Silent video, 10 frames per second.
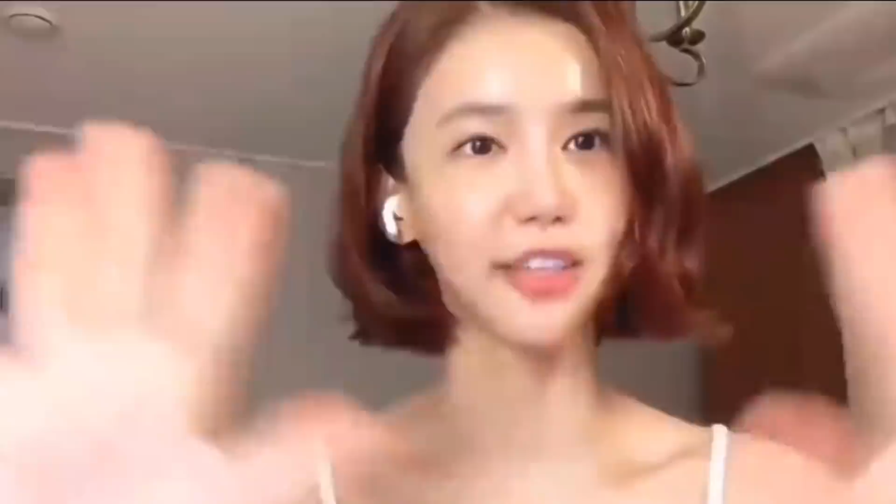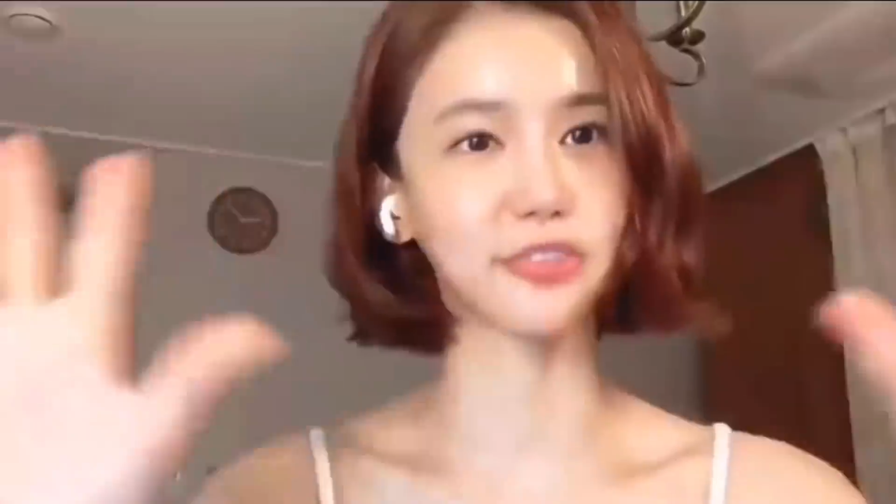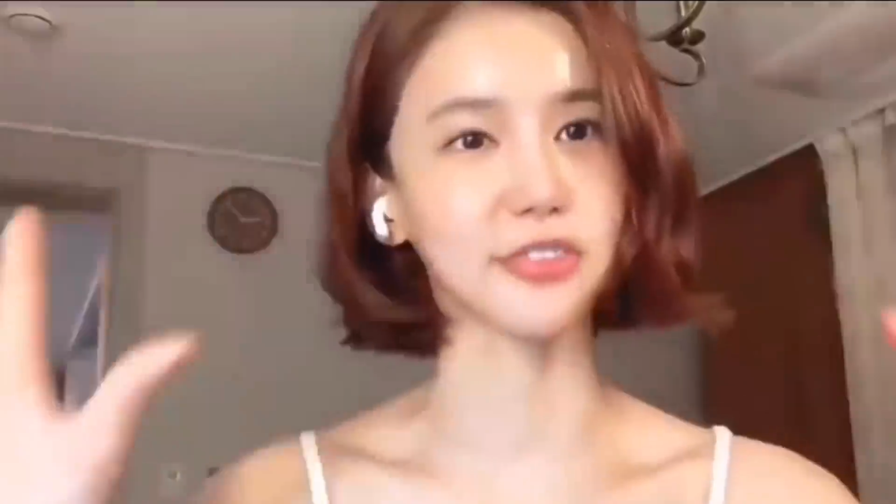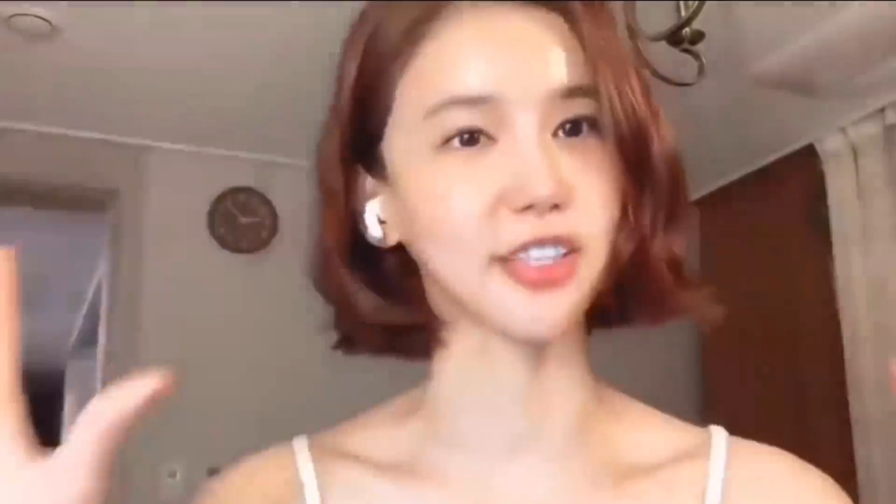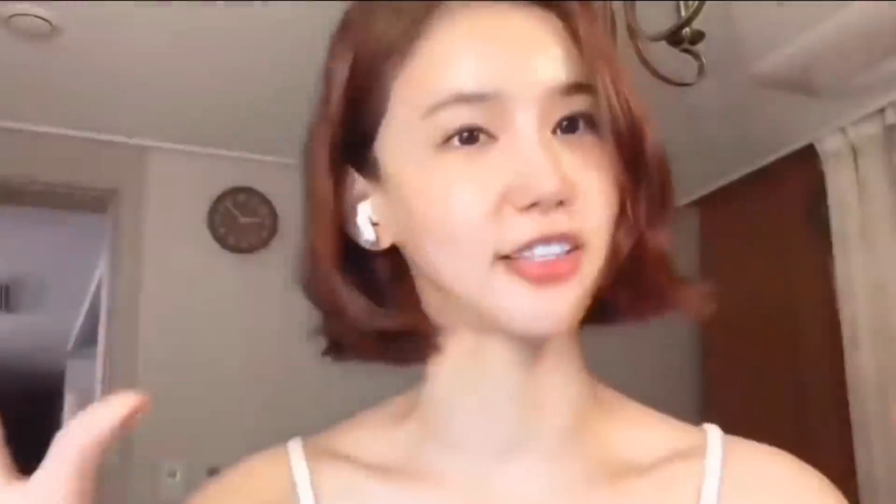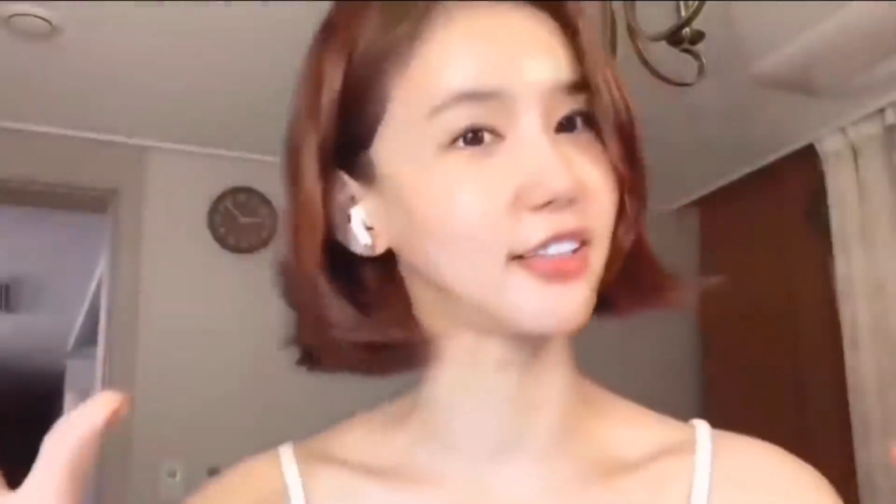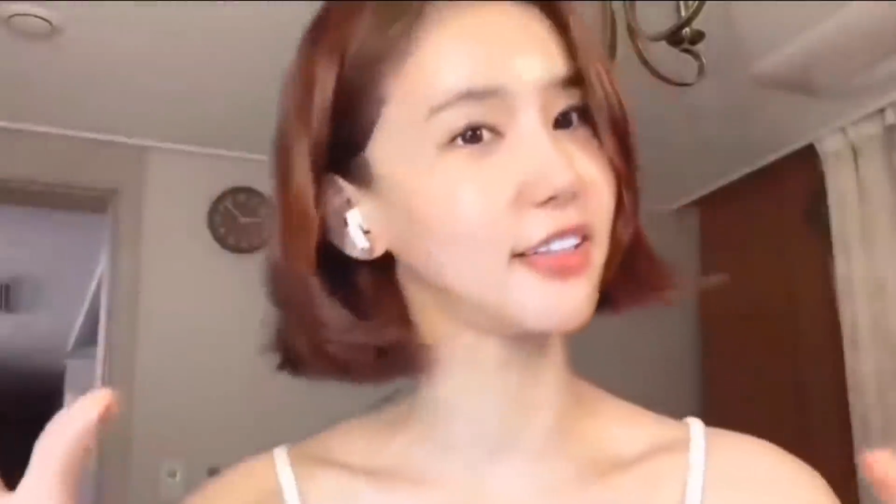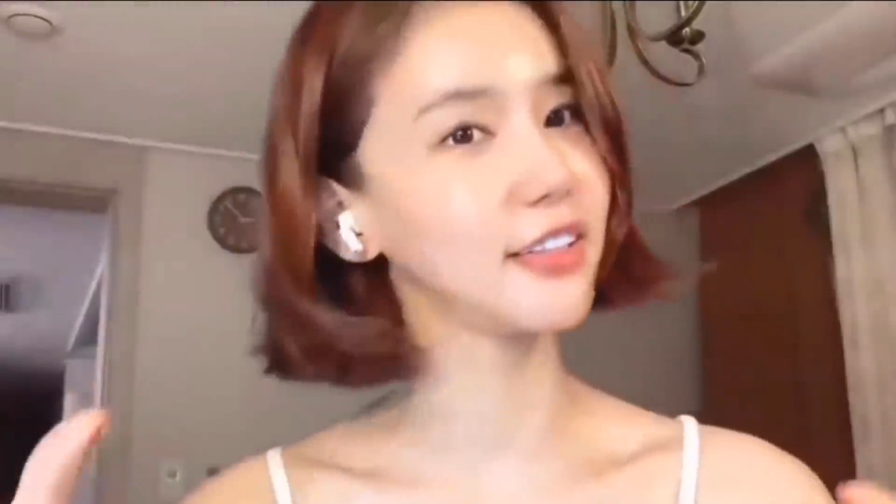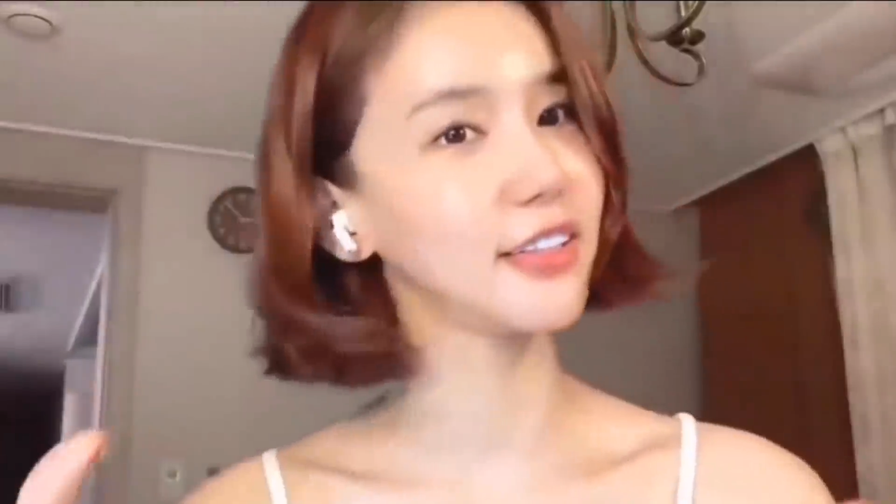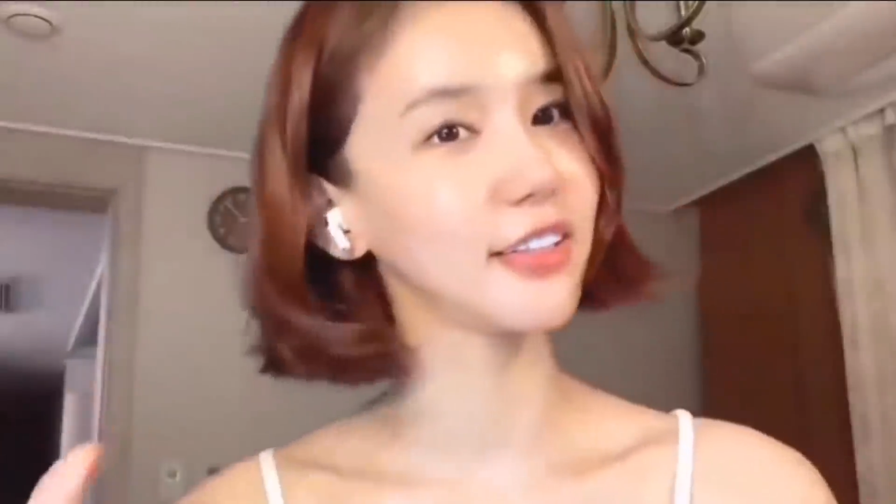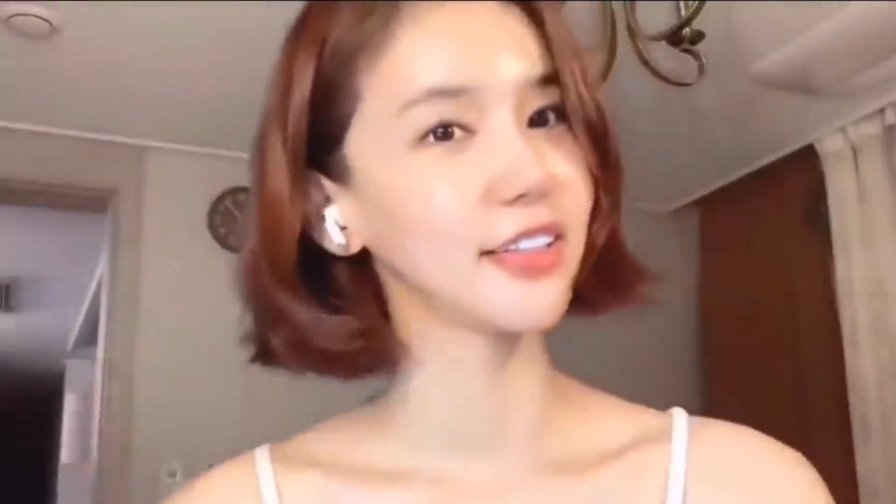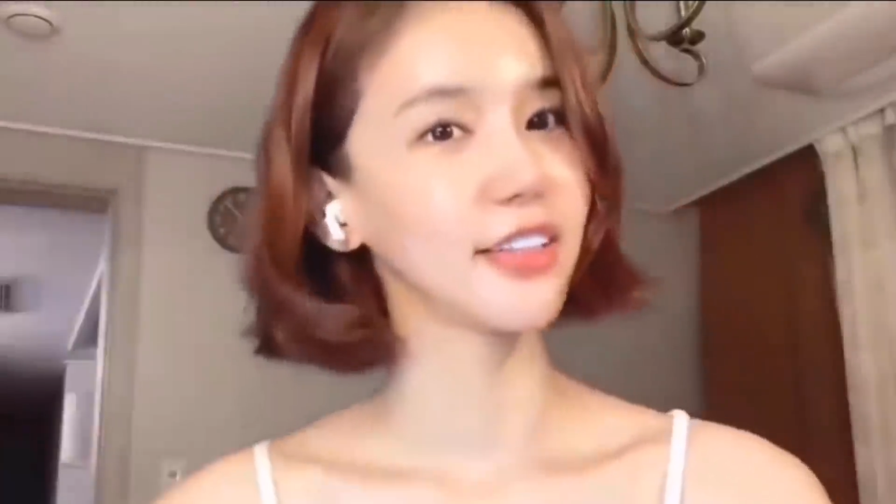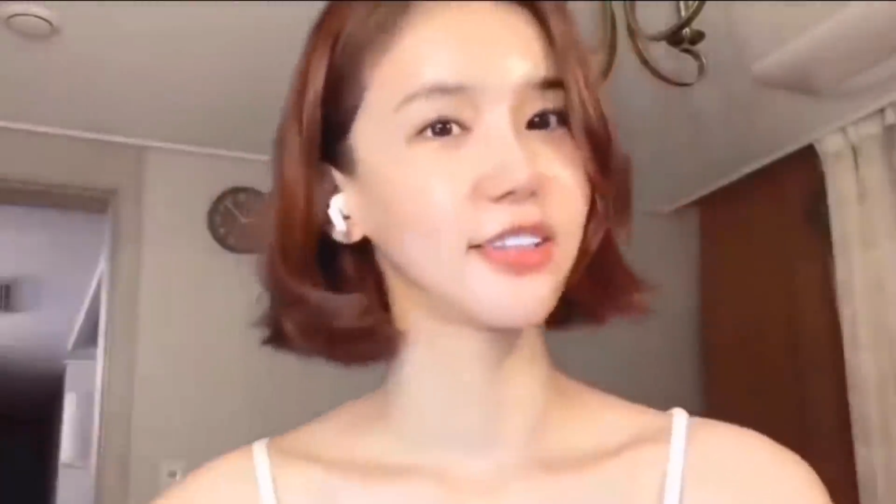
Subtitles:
She turned around as